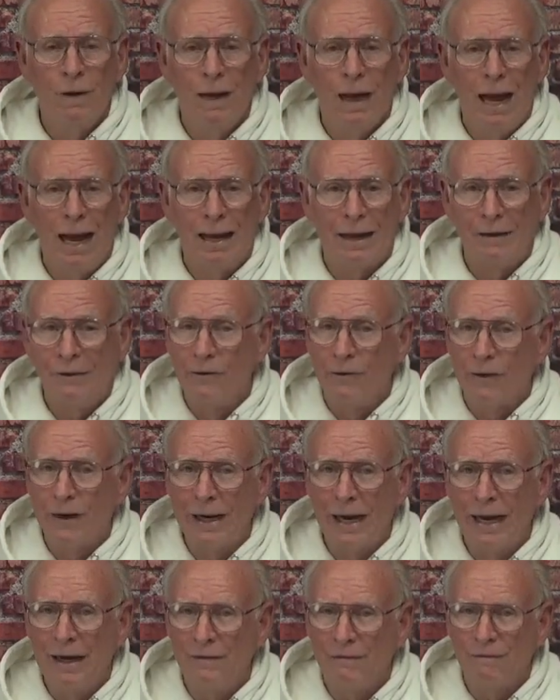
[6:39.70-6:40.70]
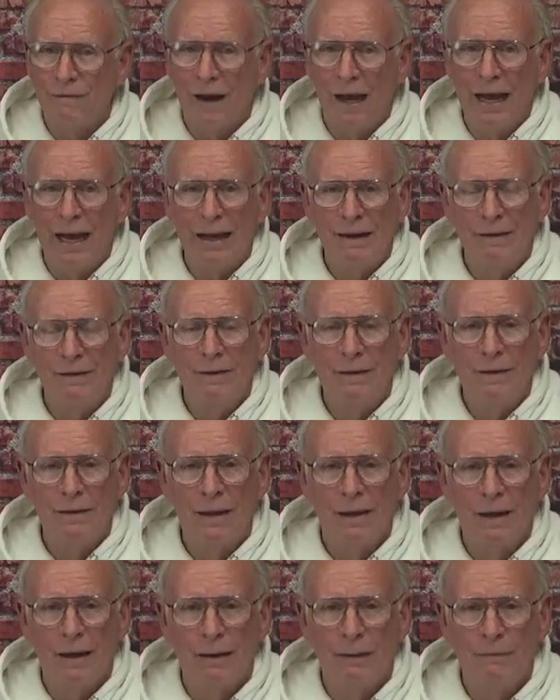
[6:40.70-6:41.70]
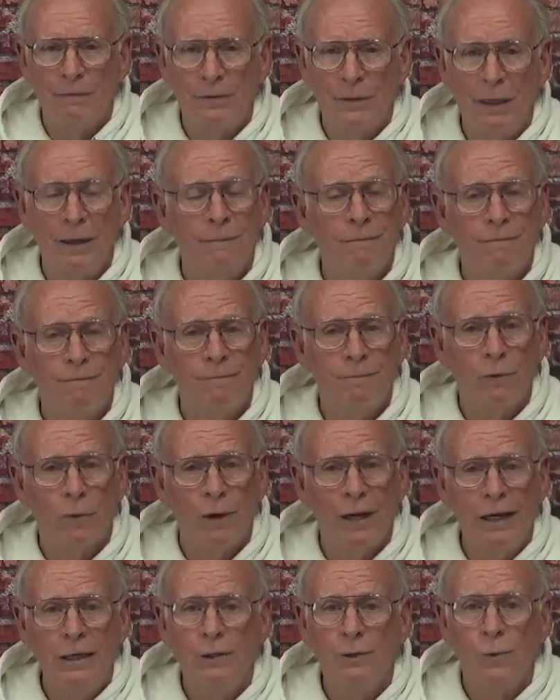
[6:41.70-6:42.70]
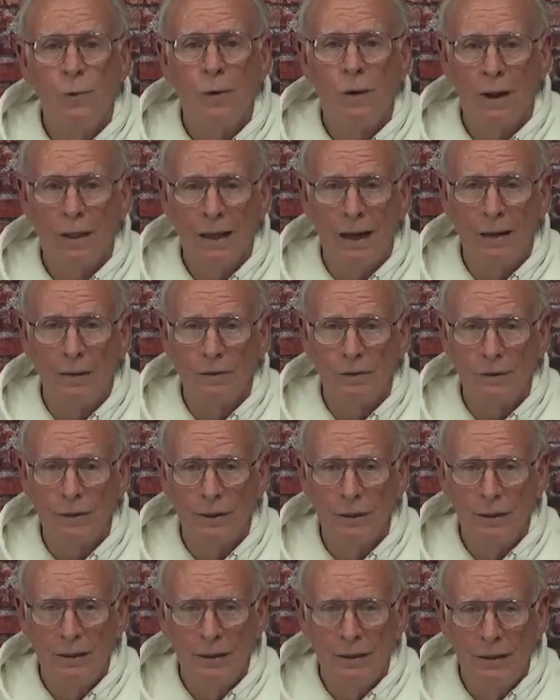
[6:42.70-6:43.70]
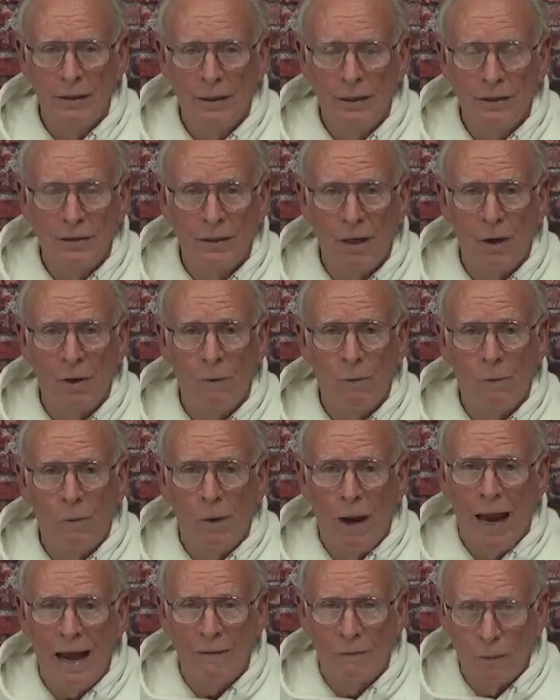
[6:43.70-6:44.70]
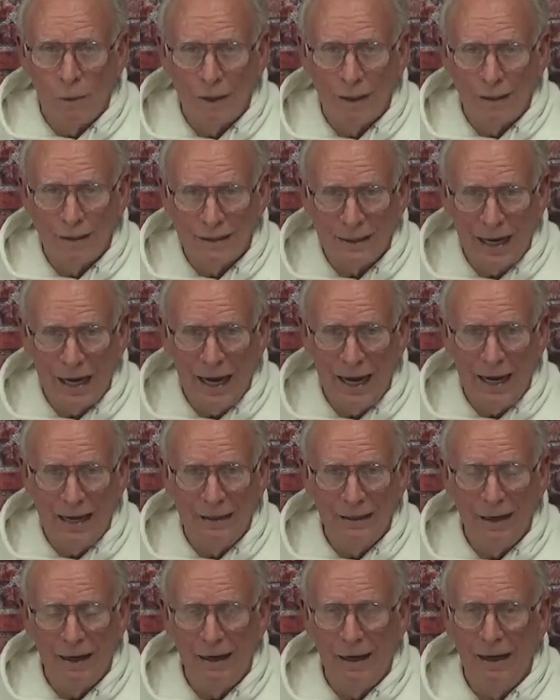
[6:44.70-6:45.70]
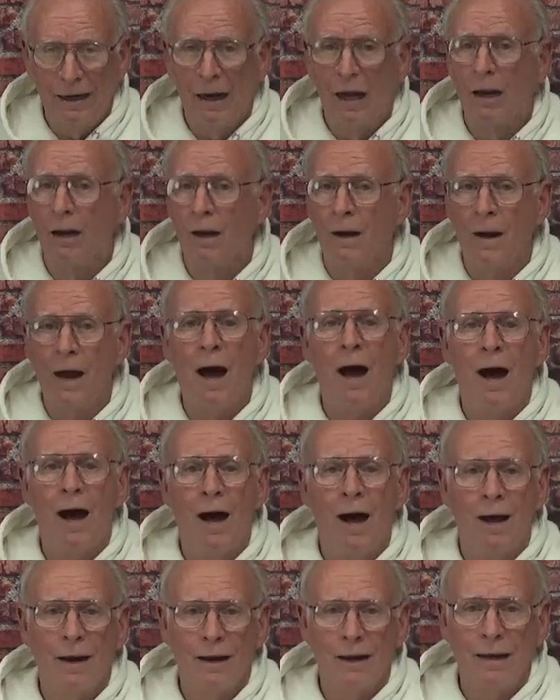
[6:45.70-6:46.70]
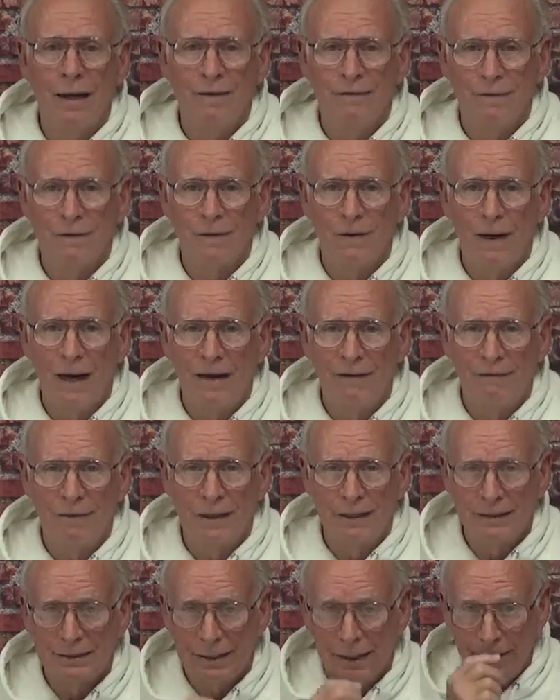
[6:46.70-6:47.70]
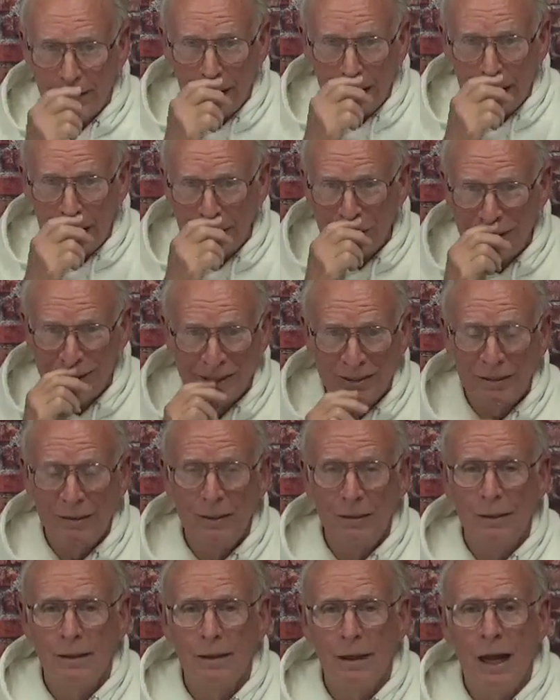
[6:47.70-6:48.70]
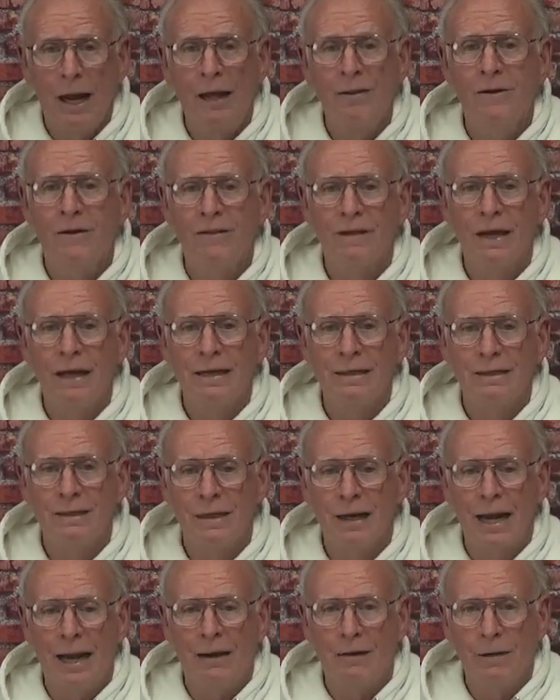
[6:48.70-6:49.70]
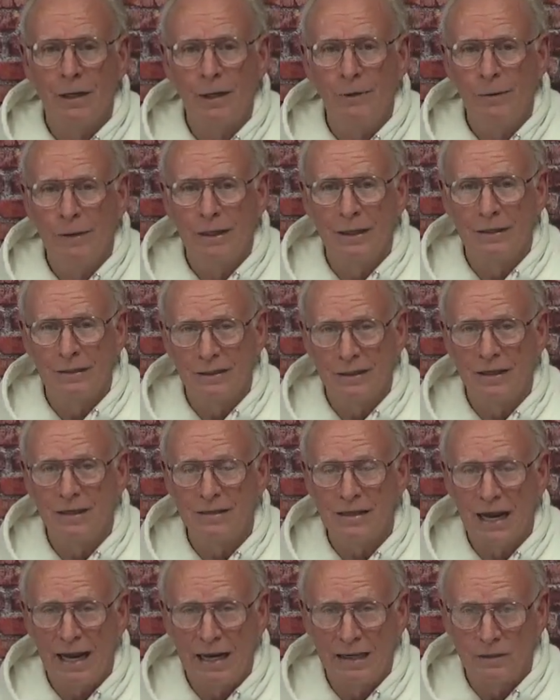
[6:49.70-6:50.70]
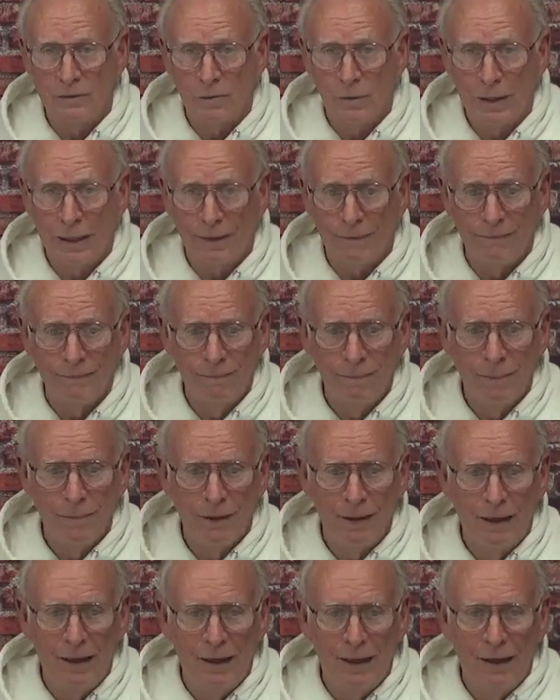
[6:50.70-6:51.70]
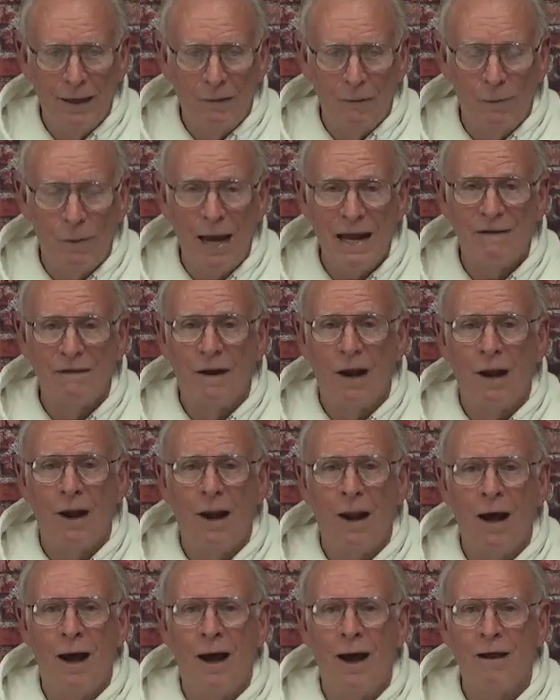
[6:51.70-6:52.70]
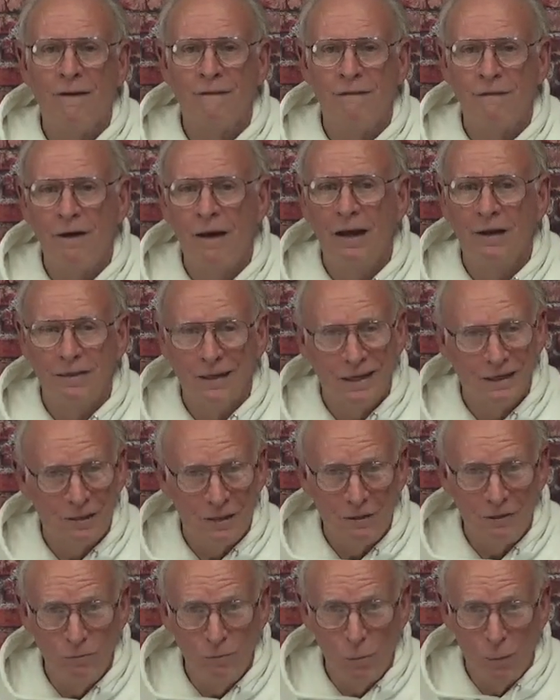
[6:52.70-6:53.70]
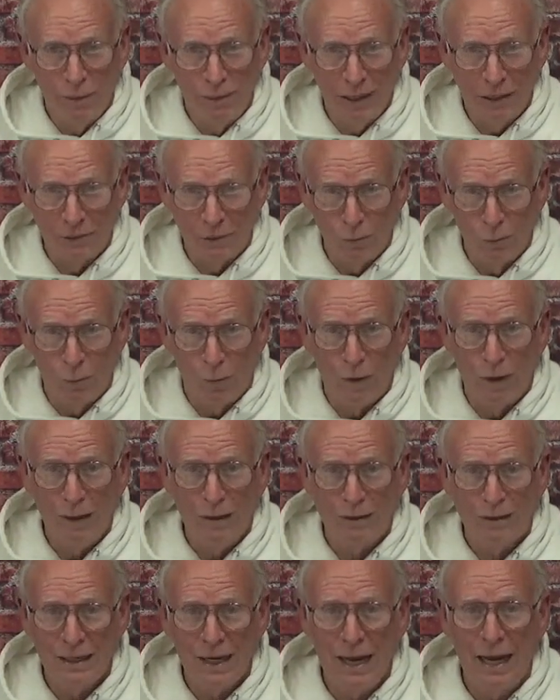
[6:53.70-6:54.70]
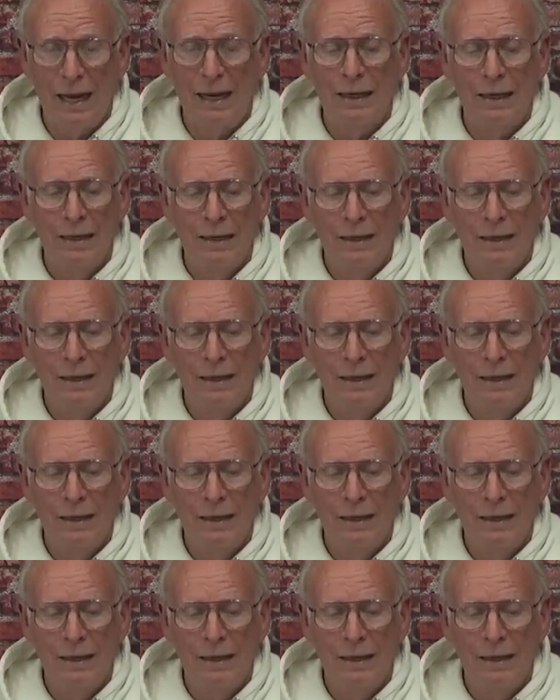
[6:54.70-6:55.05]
I can create a flag ship for each one of those. So we have one design and a lot of different graphics. And then there's other things that I'll do with this design as well. We'll have a lot of fun with this one design.